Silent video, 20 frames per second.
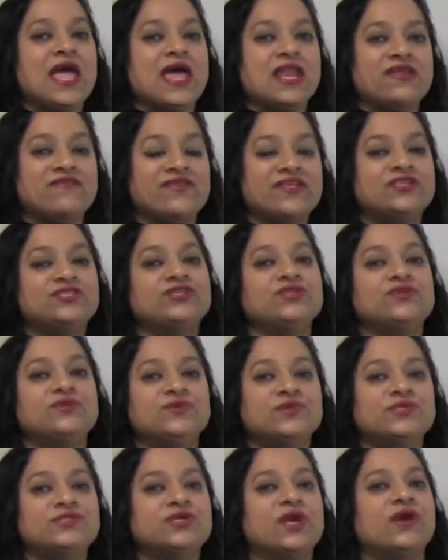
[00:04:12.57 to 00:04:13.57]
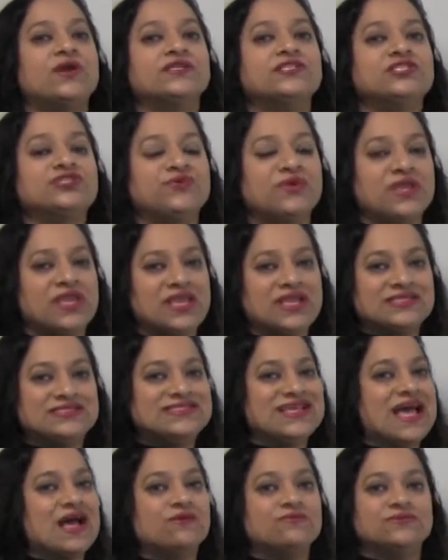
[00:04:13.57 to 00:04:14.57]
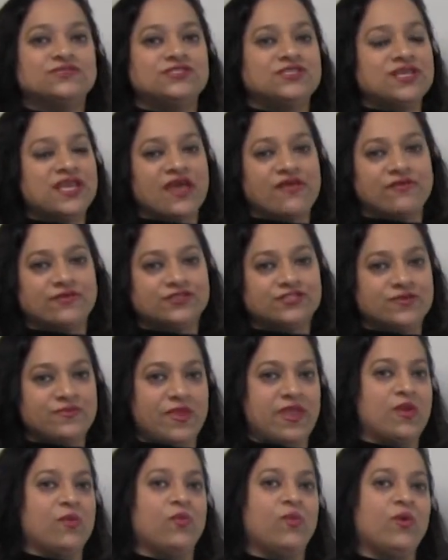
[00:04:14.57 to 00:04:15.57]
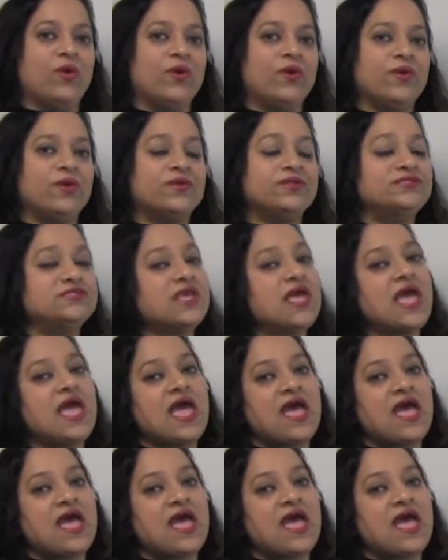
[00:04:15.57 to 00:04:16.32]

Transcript: and eventually you start stringing sounds together to make words,